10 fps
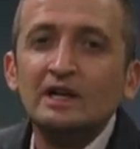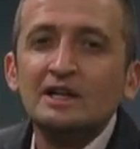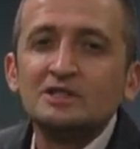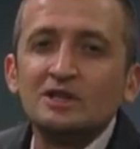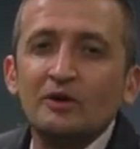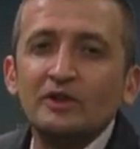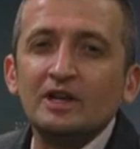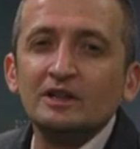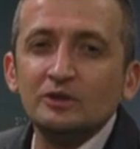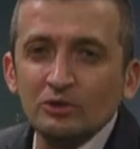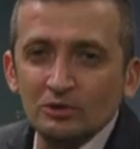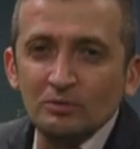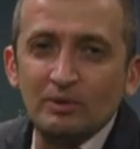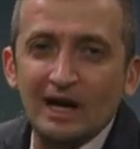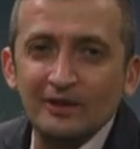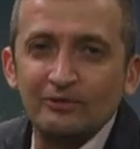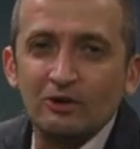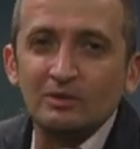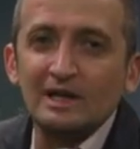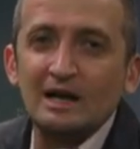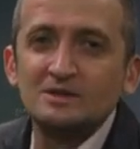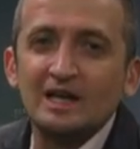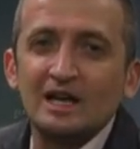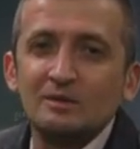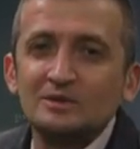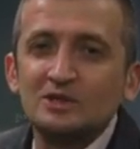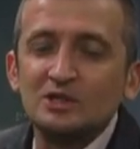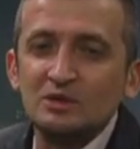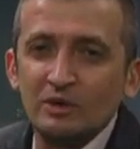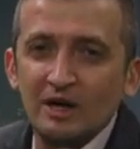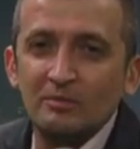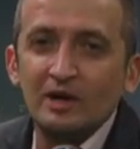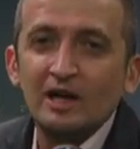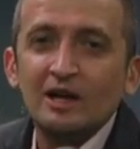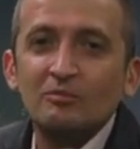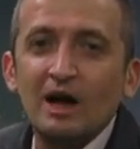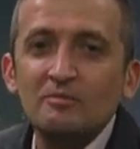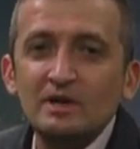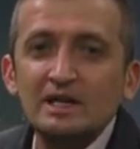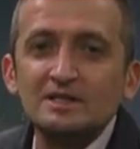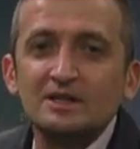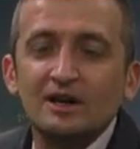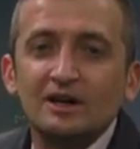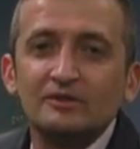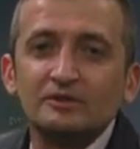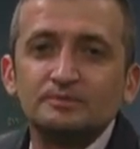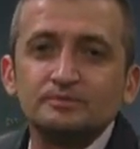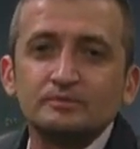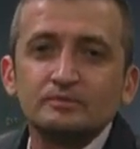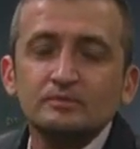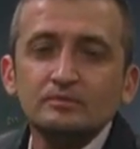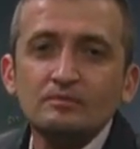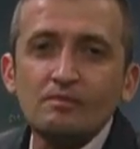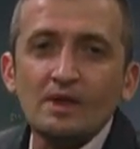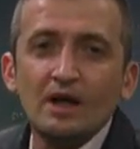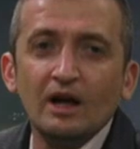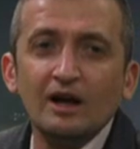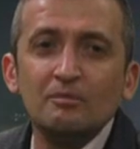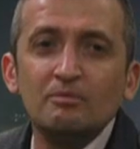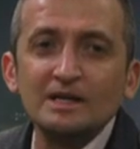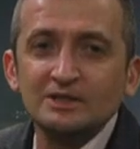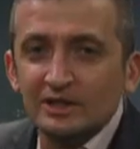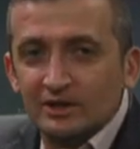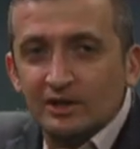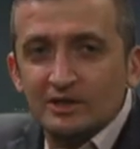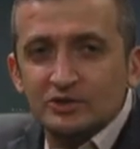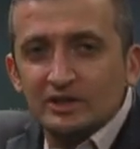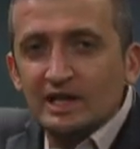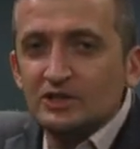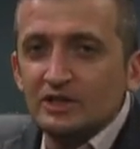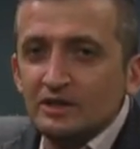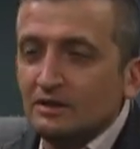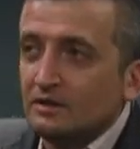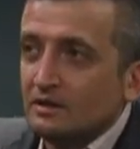So the unusual body form allows the animals to swim by means of uh, muscular undulation,